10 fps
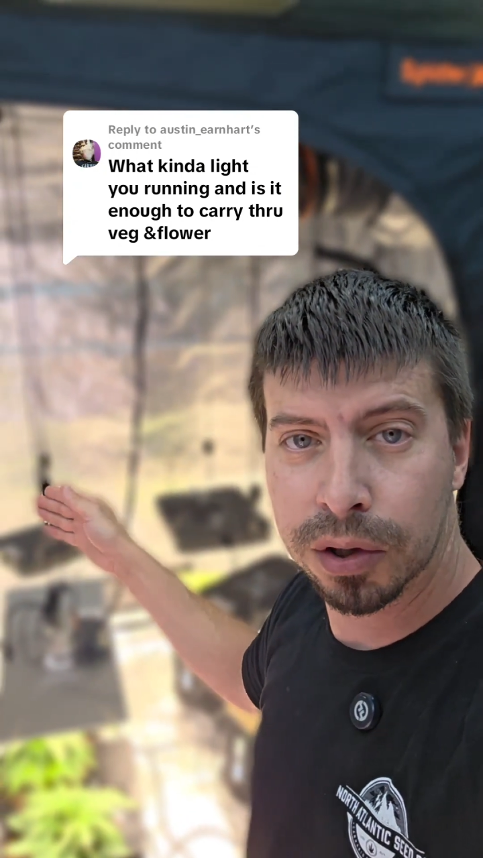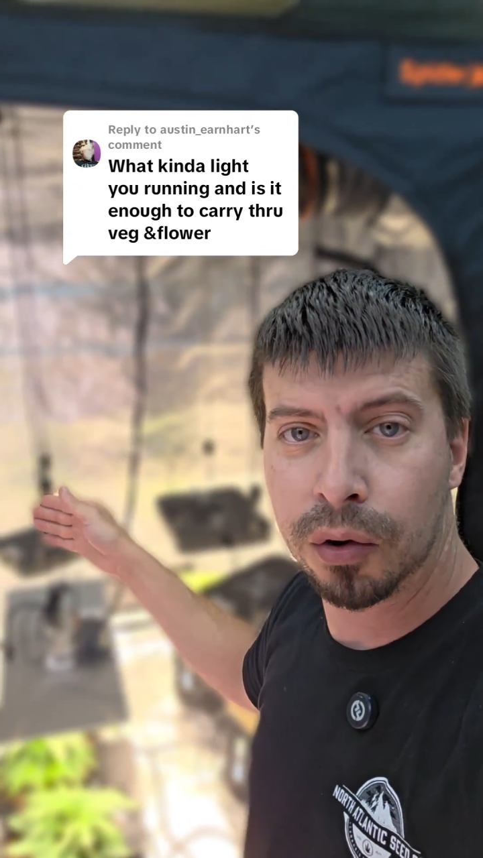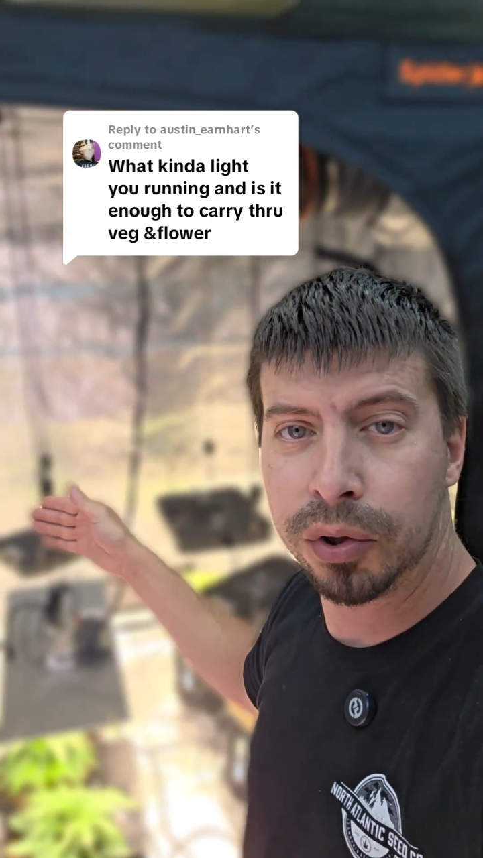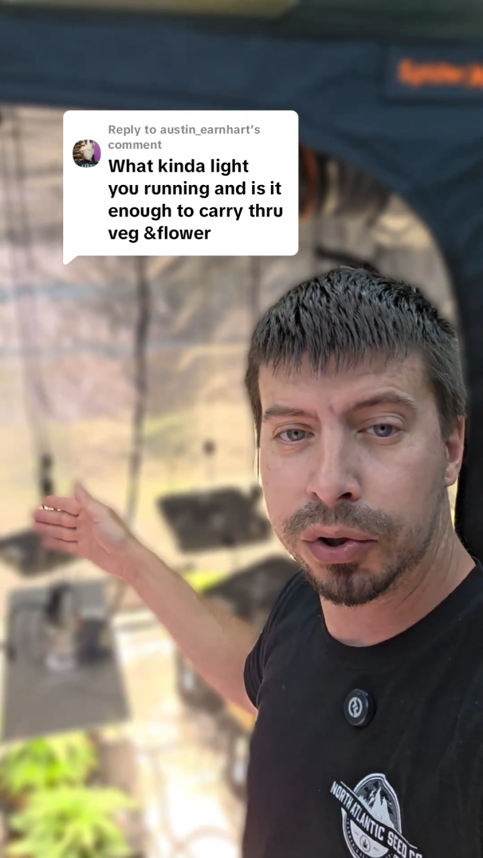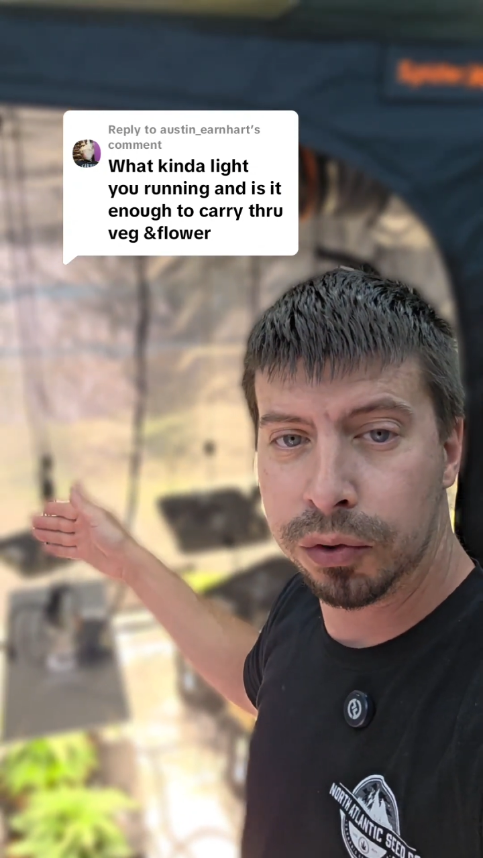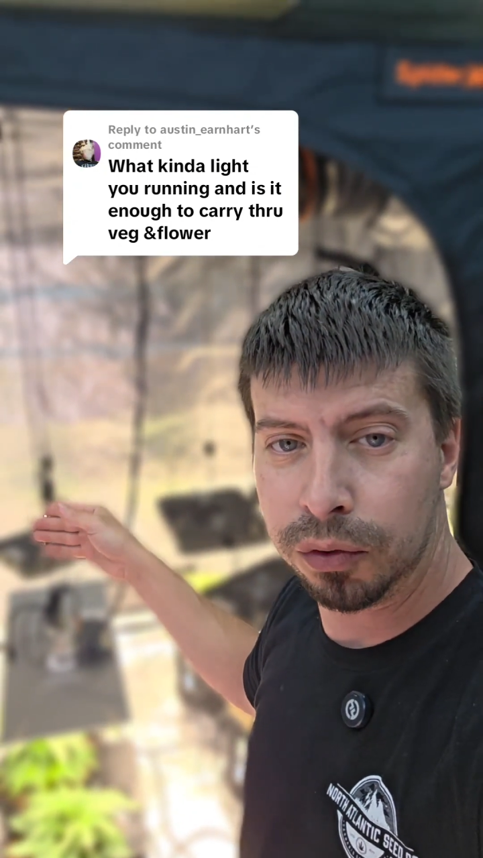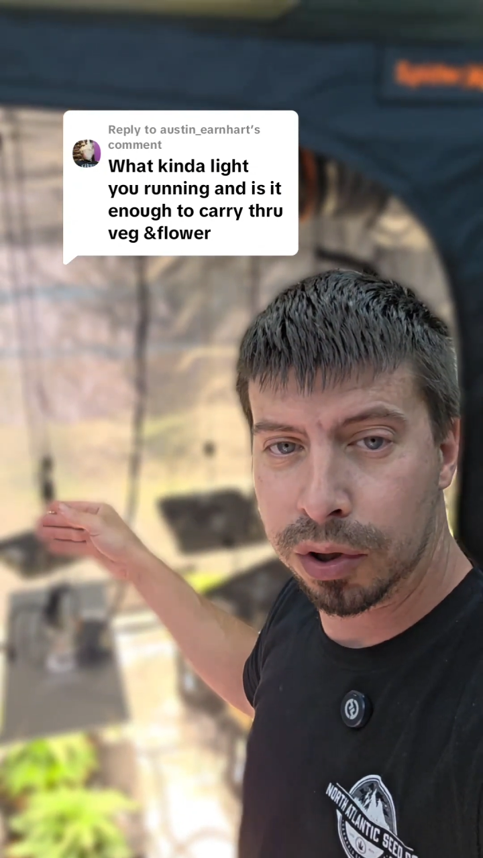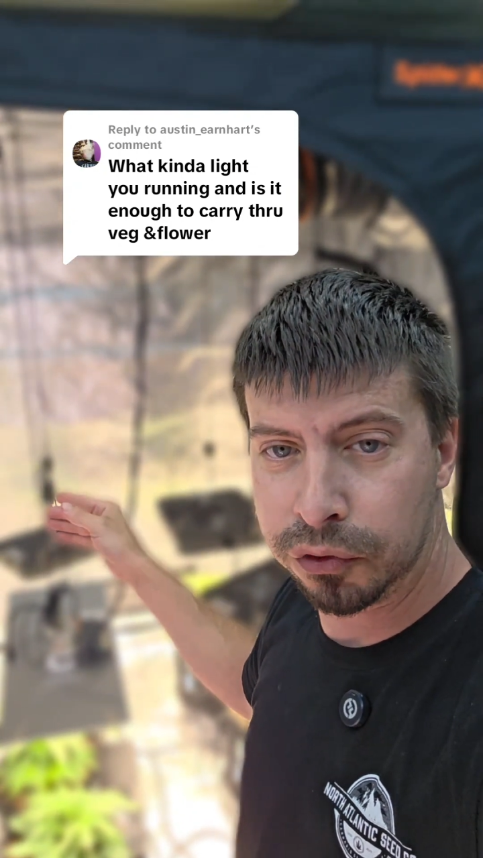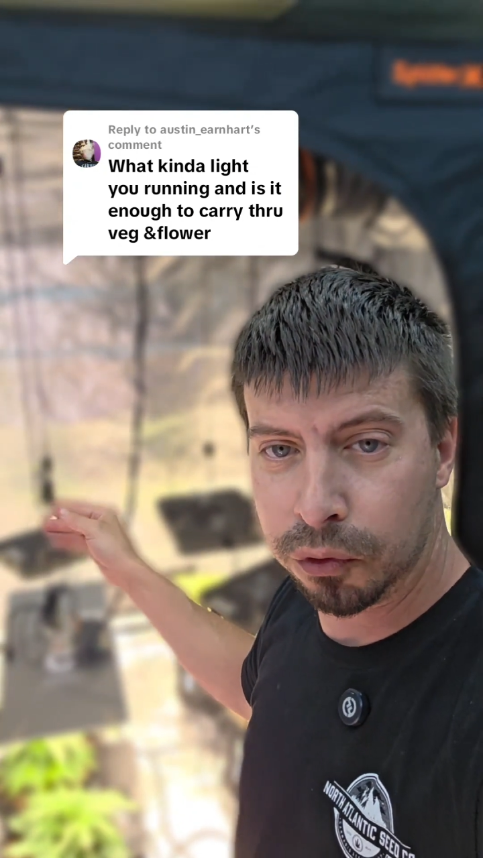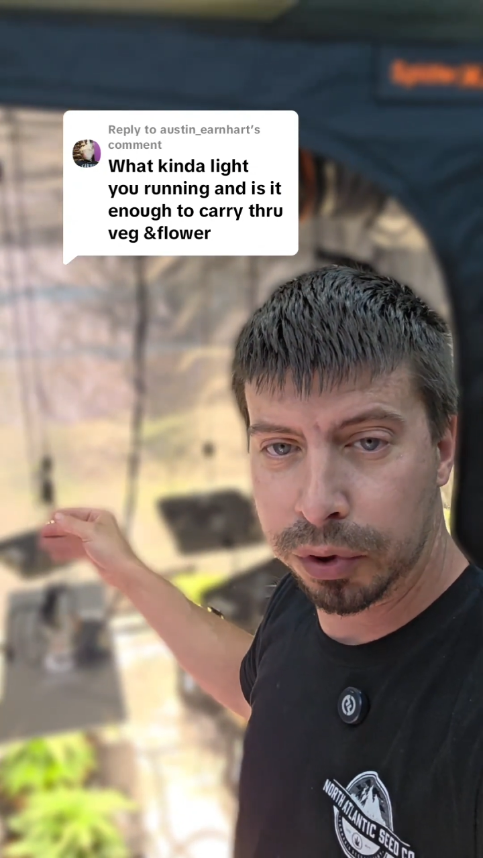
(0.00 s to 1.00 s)
going to
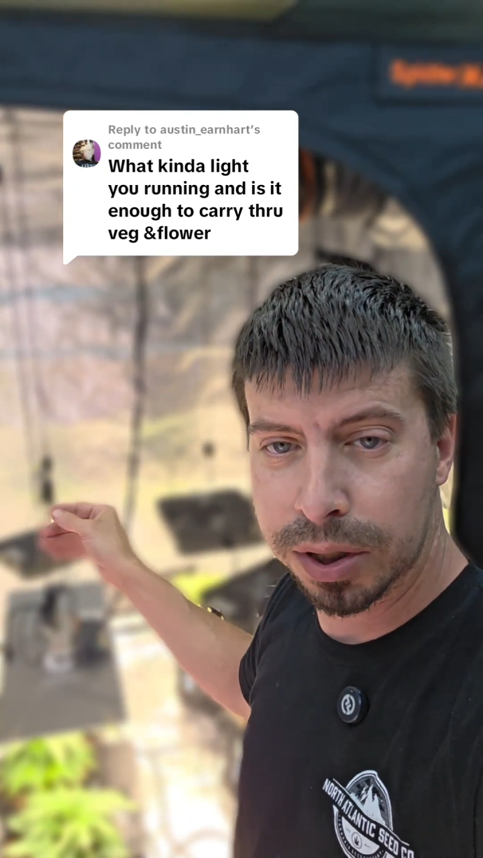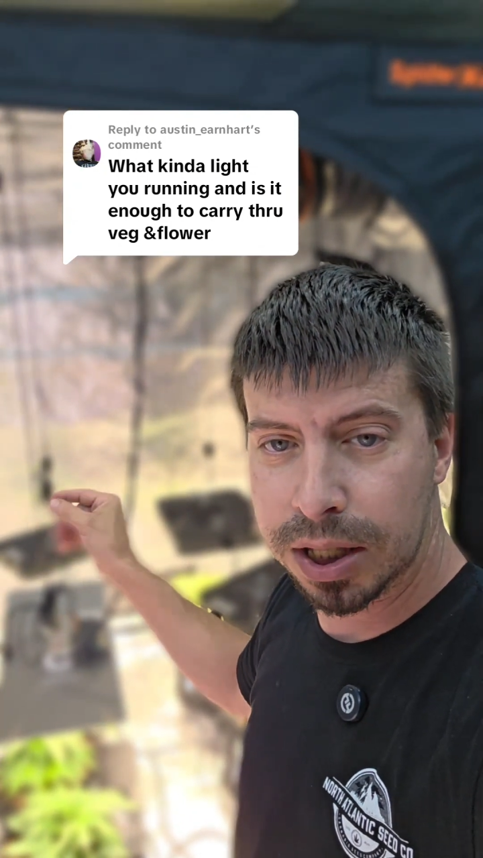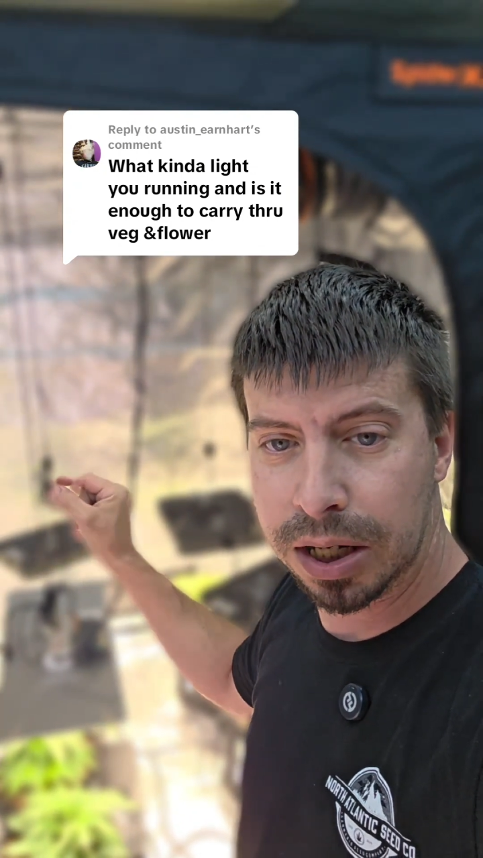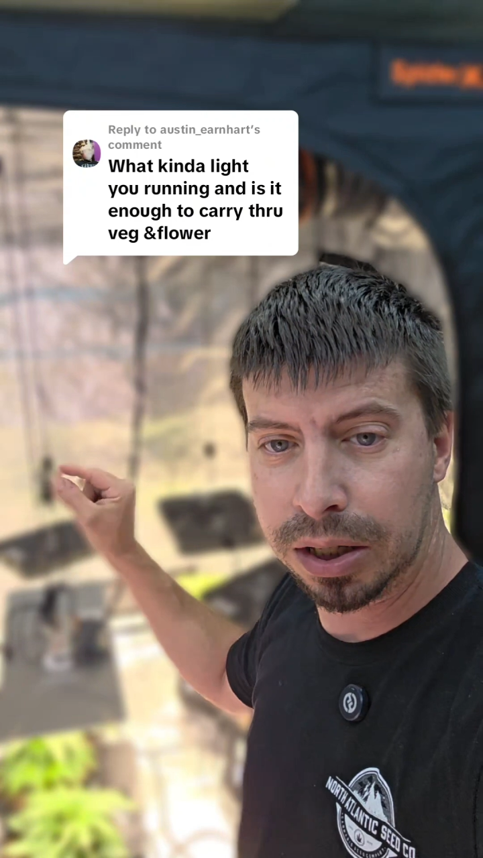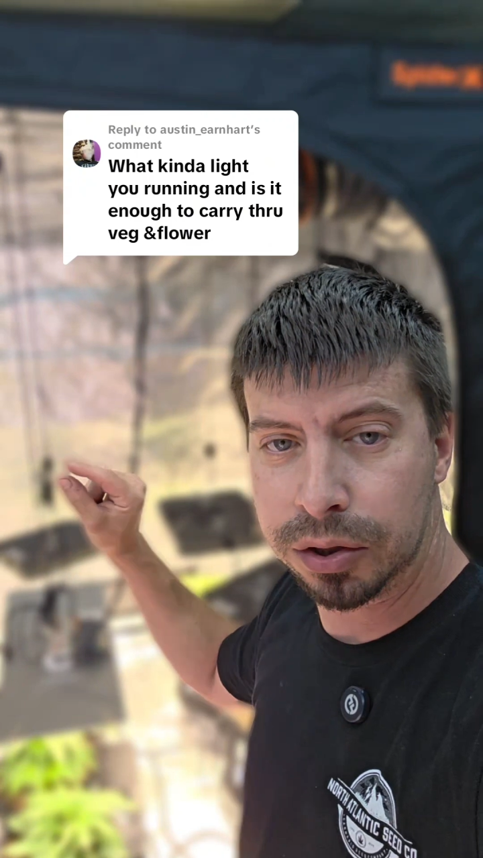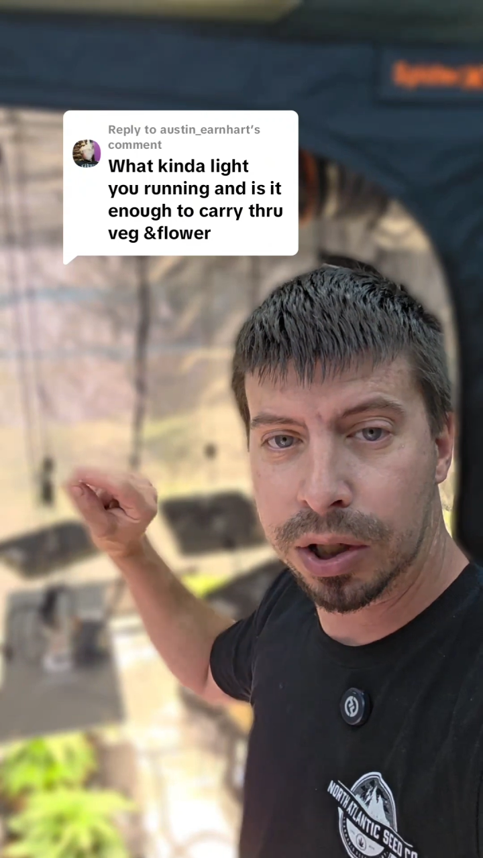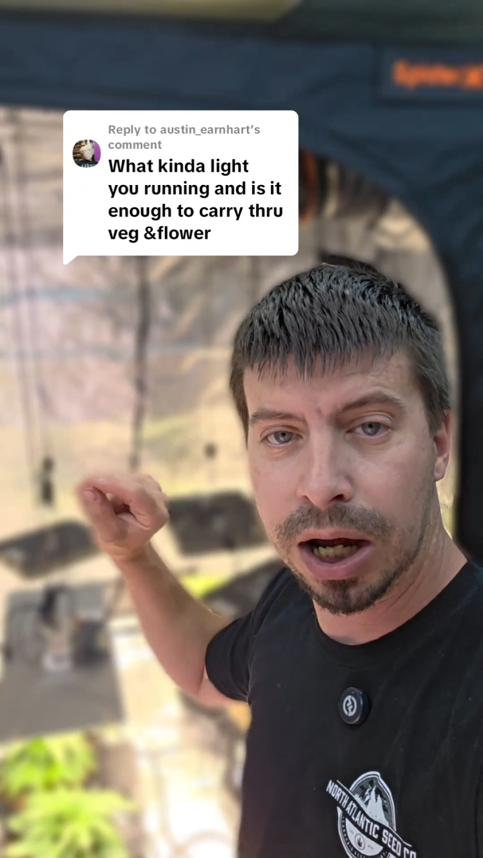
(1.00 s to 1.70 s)
control the settings,